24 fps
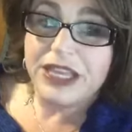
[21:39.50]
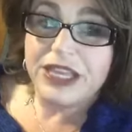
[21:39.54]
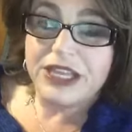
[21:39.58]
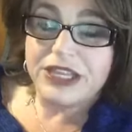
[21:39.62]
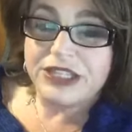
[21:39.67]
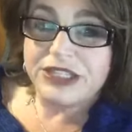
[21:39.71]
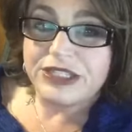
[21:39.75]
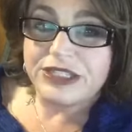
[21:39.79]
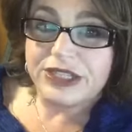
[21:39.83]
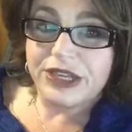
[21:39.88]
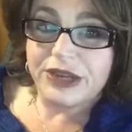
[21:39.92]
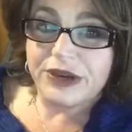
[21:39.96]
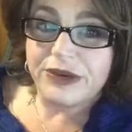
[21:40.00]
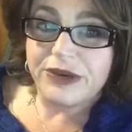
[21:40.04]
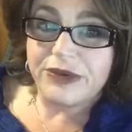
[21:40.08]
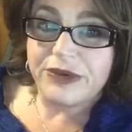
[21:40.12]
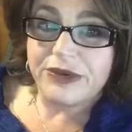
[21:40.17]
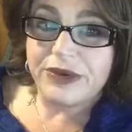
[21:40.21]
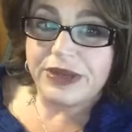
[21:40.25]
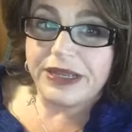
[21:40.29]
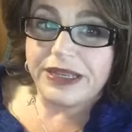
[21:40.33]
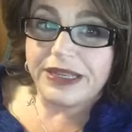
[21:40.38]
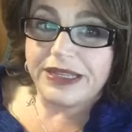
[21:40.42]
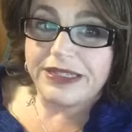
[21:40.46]

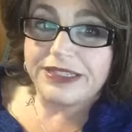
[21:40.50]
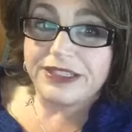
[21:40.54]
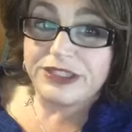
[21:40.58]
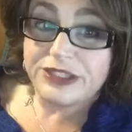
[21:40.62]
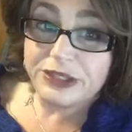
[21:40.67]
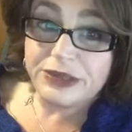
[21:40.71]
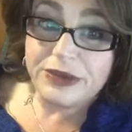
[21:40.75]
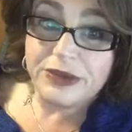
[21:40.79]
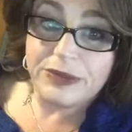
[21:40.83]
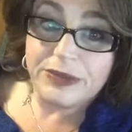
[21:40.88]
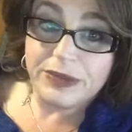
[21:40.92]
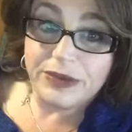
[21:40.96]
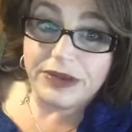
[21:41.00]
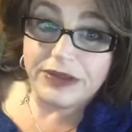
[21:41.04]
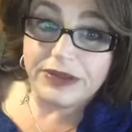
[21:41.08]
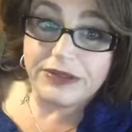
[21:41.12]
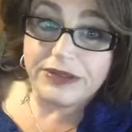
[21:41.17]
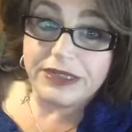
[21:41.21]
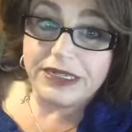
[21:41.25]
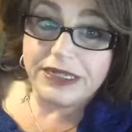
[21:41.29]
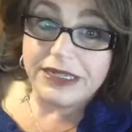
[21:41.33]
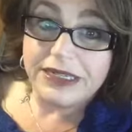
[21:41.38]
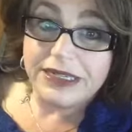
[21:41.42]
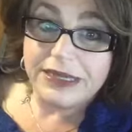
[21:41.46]
So it's doable,
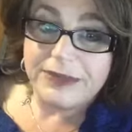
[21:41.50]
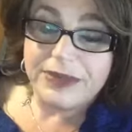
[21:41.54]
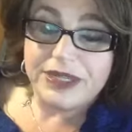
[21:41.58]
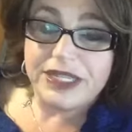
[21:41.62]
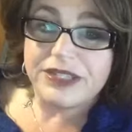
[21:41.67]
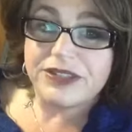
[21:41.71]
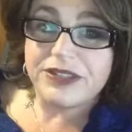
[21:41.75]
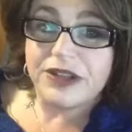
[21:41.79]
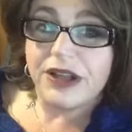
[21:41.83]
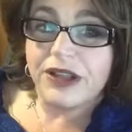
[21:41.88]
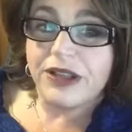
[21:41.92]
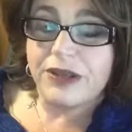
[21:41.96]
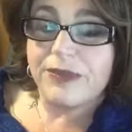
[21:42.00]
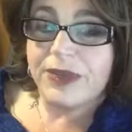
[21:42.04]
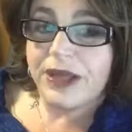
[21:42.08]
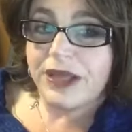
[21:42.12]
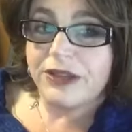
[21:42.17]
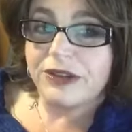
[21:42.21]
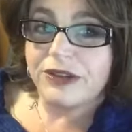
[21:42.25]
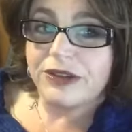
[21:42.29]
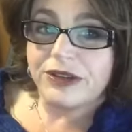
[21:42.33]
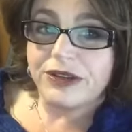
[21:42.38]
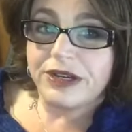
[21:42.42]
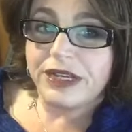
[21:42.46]
but it's all
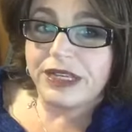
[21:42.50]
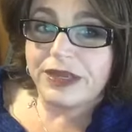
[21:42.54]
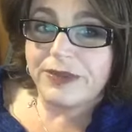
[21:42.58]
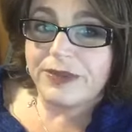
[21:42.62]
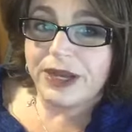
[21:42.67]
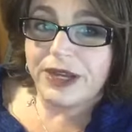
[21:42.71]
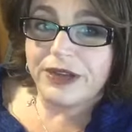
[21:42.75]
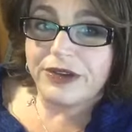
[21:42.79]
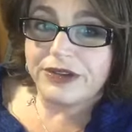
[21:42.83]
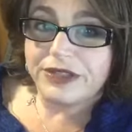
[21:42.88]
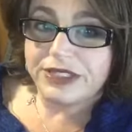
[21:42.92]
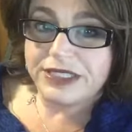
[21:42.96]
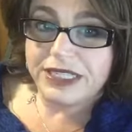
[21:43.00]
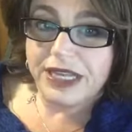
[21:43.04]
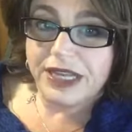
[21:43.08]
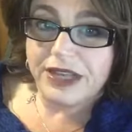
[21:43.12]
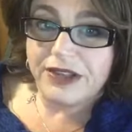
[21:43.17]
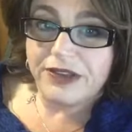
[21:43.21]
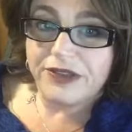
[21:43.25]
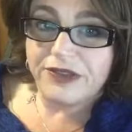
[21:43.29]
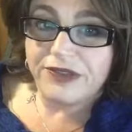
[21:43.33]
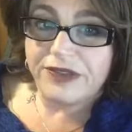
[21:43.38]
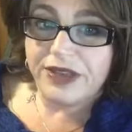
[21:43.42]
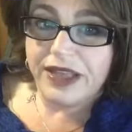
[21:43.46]
about learning about
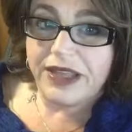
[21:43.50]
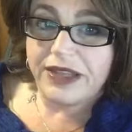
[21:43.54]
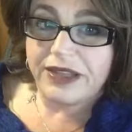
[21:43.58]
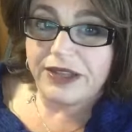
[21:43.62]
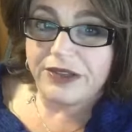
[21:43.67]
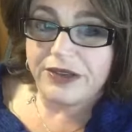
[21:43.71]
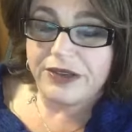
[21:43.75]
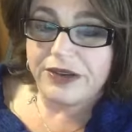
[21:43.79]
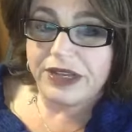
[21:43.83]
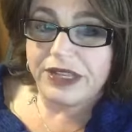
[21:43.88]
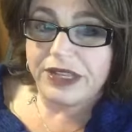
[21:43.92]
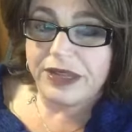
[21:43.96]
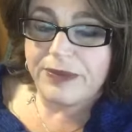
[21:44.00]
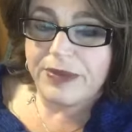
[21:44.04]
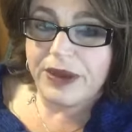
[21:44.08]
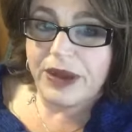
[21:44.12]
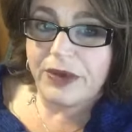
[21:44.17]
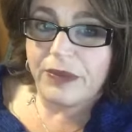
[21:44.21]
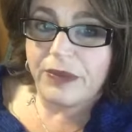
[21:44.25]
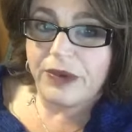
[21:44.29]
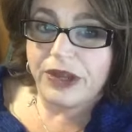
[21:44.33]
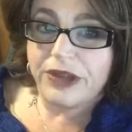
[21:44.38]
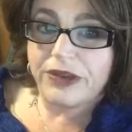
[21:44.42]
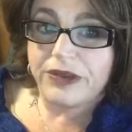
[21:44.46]
yourself and learning
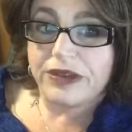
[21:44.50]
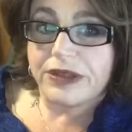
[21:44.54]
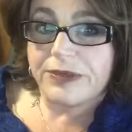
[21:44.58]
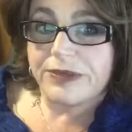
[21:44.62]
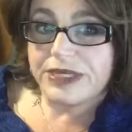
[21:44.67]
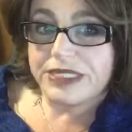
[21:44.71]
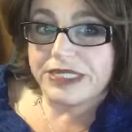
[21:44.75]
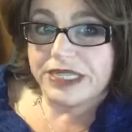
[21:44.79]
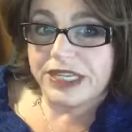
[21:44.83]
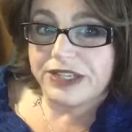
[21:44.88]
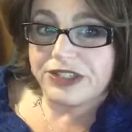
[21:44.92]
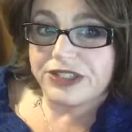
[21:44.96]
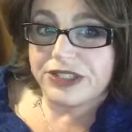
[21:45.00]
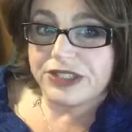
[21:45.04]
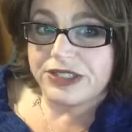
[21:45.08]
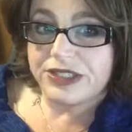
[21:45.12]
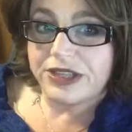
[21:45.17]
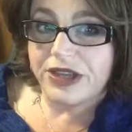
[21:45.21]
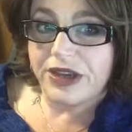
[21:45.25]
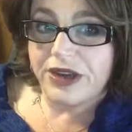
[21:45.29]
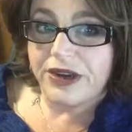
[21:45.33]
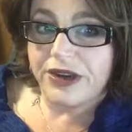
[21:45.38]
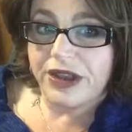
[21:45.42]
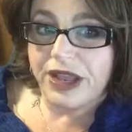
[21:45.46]
about what your limitations
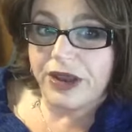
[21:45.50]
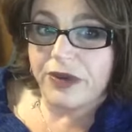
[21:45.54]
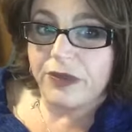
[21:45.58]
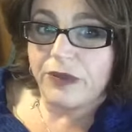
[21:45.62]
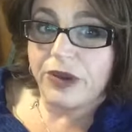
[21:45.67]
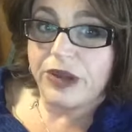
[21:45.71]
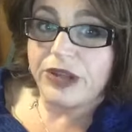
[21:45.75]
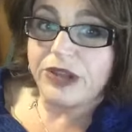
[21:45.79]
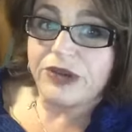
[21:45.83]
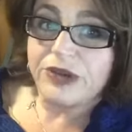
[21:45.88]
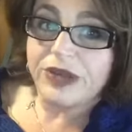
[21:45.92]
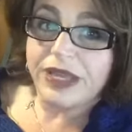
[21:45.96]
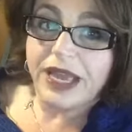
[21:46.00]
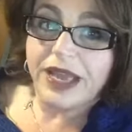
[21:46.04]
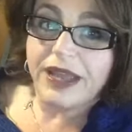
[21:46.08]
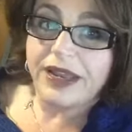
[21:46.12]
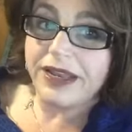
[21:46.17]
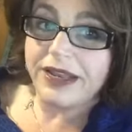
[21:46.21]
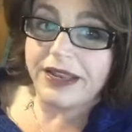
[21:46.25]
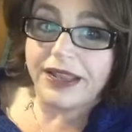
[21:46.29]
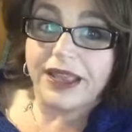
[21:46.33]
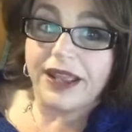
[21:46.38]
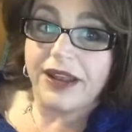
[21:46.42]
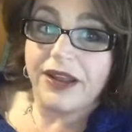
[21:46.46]
are and what you can
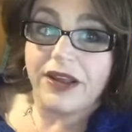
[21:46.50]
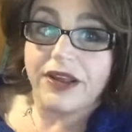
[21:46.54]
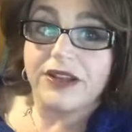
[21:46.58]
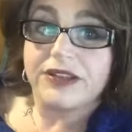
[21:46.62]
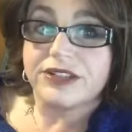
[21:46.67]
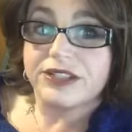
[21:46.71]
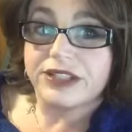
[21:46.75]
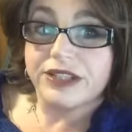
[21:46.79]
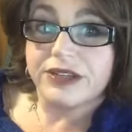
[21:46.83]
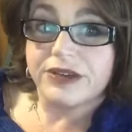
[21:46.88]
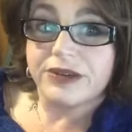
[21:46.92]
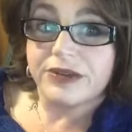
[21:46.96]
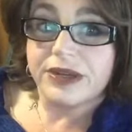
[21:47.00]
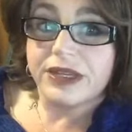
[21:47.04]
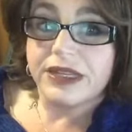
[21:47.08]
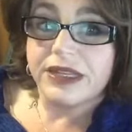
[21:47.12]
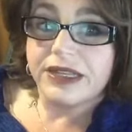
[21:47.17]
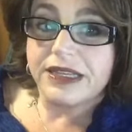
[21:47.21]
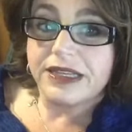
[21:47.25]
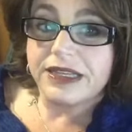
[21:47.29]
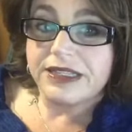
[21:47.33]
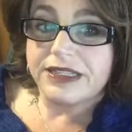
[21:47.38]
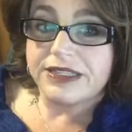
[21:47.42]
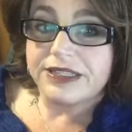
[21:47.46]
and cannot do.
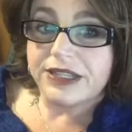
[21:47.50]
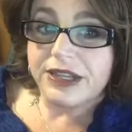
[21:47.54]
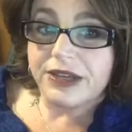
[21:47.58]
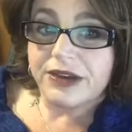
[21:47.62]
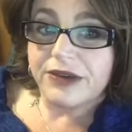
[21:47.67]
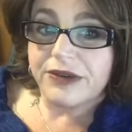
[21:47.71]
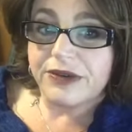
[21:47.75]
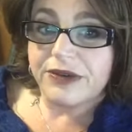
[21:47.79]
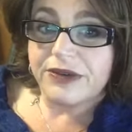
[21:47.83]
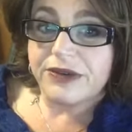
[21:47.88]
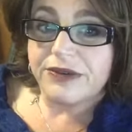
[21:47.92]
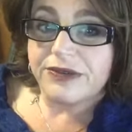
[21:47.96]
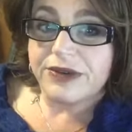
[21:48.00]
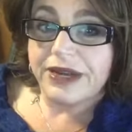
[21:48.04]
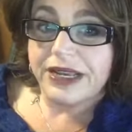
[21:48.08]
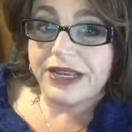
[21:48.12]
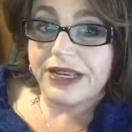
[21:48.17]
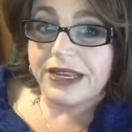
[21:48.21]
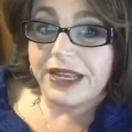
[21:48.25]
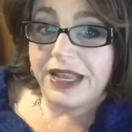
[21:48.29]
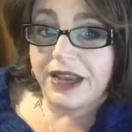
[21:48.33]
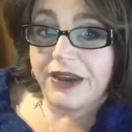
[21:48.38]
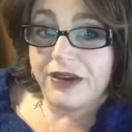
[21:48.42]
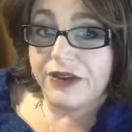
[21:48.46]
So right
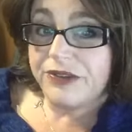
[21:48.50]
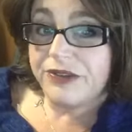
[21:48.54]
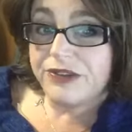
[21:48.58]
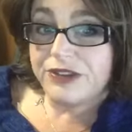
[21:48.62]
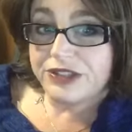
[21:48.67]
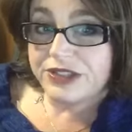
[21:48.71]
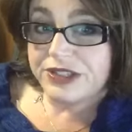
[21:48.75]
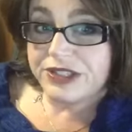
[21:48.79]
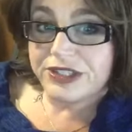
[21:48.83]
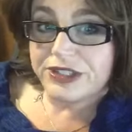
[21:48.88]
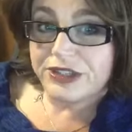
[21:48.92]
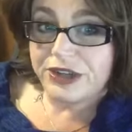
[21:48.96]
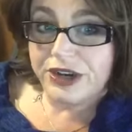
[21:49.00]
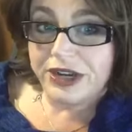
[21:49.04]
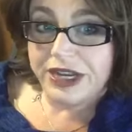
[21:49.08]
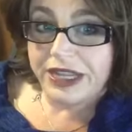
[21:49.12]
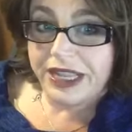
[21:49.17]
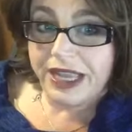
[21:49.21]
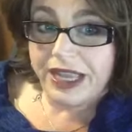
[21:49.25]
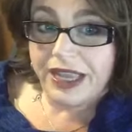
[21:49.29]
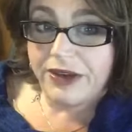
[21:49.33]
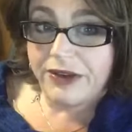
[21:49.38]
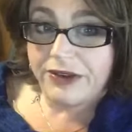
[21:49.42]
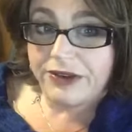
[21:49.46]
now, if you're just starting
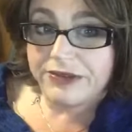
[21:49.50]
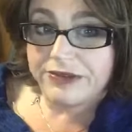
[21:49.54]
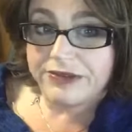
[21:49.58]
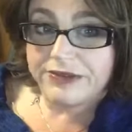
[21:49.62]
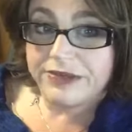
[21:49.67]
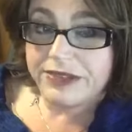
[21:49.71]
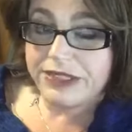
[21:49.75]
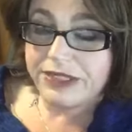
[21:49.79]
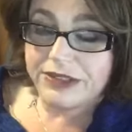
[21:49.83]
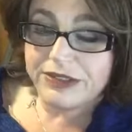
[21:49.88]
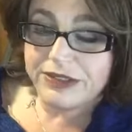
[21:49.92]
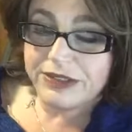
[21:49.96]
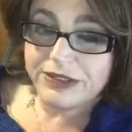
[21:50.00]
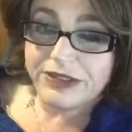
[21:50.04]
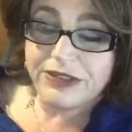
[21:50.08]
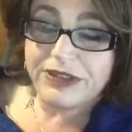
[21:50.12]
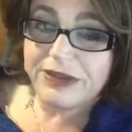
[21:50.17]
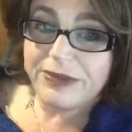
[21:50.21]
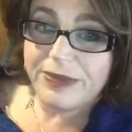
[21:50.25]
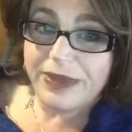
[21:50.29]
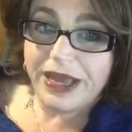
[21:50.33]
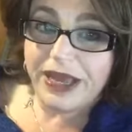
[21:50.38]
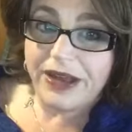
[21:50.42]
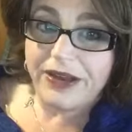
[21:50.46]
out, you'll learn
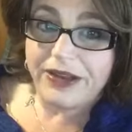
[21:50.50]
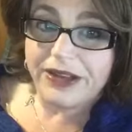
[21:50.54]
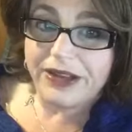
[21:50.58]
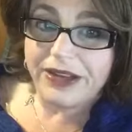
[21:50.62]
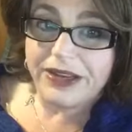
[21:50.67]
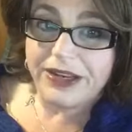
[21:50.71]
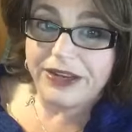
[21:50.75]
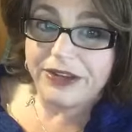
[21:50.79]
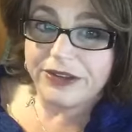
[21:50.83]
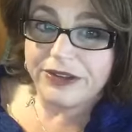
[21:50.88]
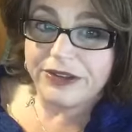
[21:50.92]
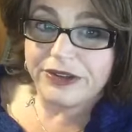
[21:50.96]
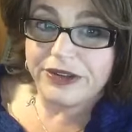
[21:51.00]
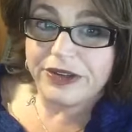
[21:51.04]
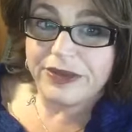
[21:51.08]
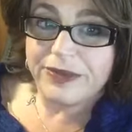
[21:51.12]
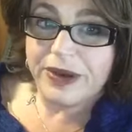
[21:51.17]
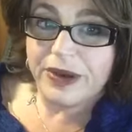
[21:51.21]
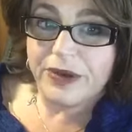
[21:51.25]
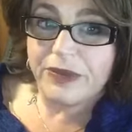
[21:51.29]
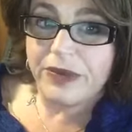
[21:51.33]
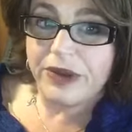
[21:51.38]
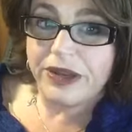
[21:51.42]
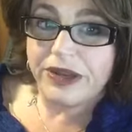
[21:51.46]
about it, and you'll learn
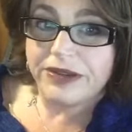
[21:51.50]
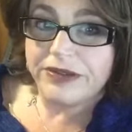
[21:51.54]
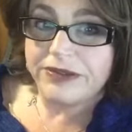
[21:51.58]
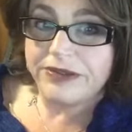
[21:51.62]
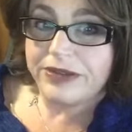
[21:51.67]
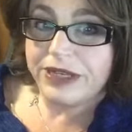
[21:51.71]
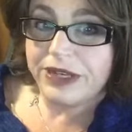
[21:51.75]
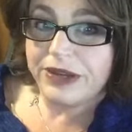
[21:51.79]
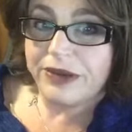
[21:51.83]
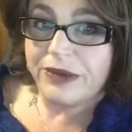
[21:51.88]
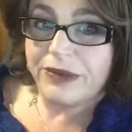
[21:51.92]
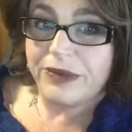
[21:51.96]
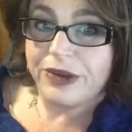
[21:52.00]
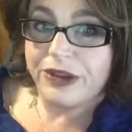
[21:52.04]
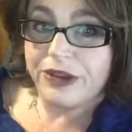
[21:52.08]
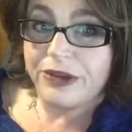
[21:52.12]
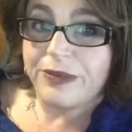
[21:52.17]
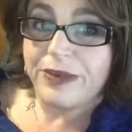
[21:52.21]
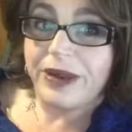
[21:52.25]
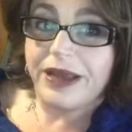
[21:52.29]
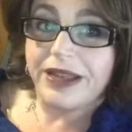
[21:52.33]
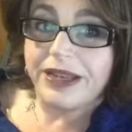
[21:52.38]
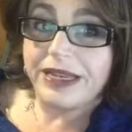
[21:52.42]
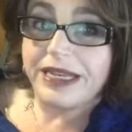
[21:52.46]
about what, you know, what your
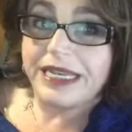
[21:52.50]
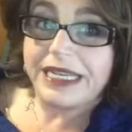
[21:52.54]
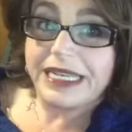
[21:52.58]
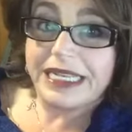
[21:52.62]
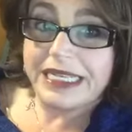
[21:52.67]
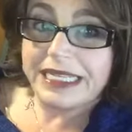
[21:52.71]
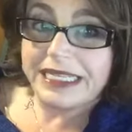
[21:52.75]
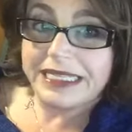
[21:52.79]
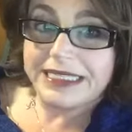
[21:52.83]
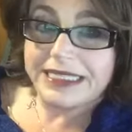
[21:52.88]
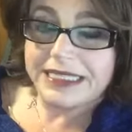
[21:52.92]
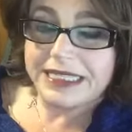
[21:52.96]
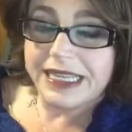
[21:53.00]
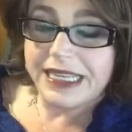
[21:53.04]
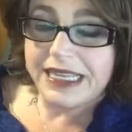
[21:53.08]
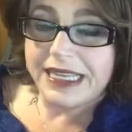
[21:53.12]
body needs